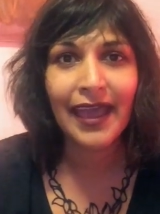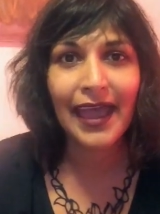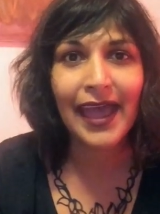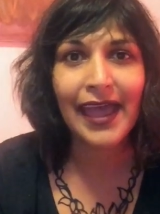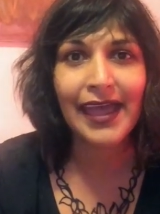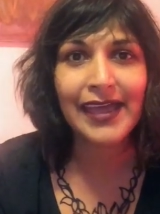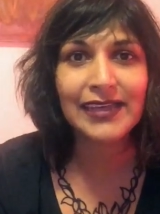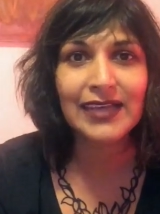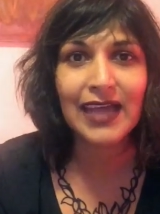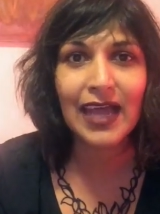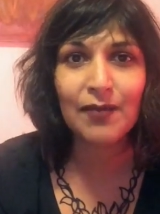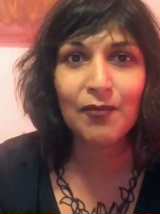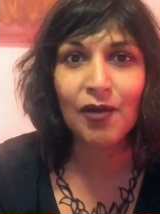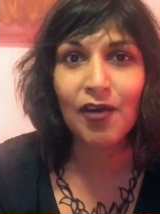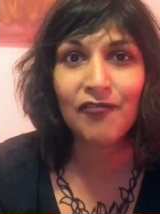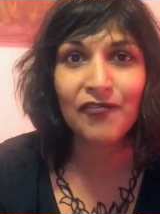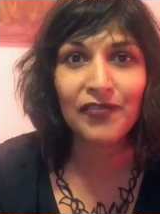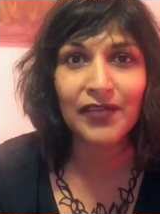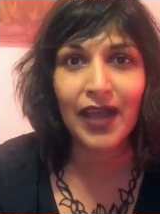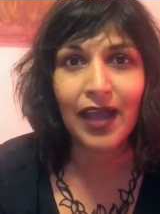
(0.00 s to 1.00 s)
and I'm
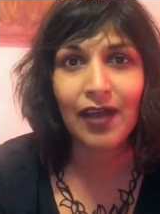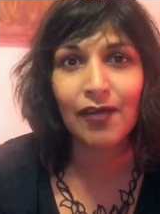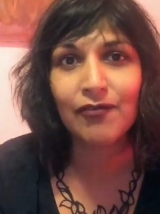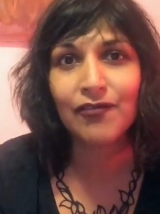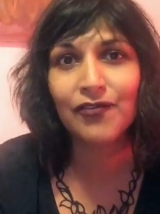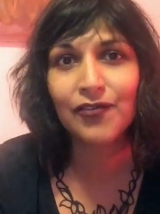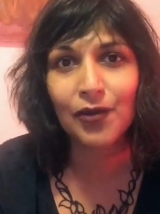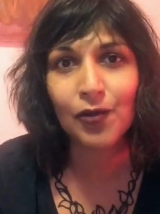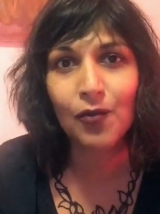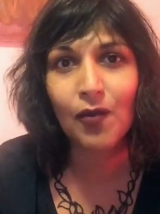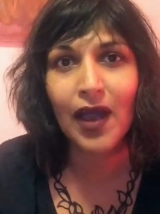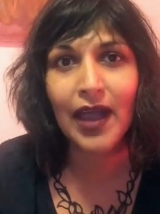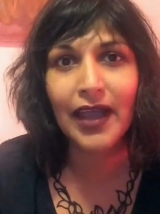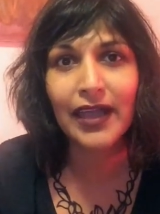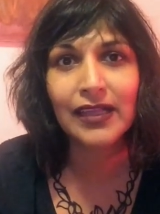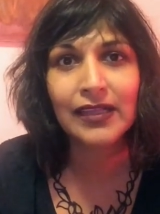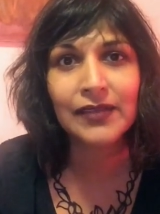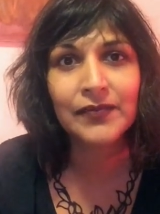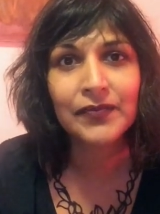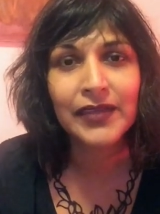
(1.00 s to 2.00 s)
off now for a
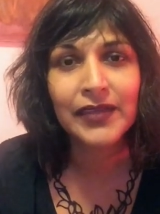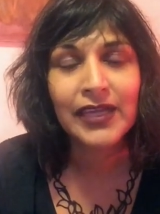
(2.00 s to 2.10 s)
while.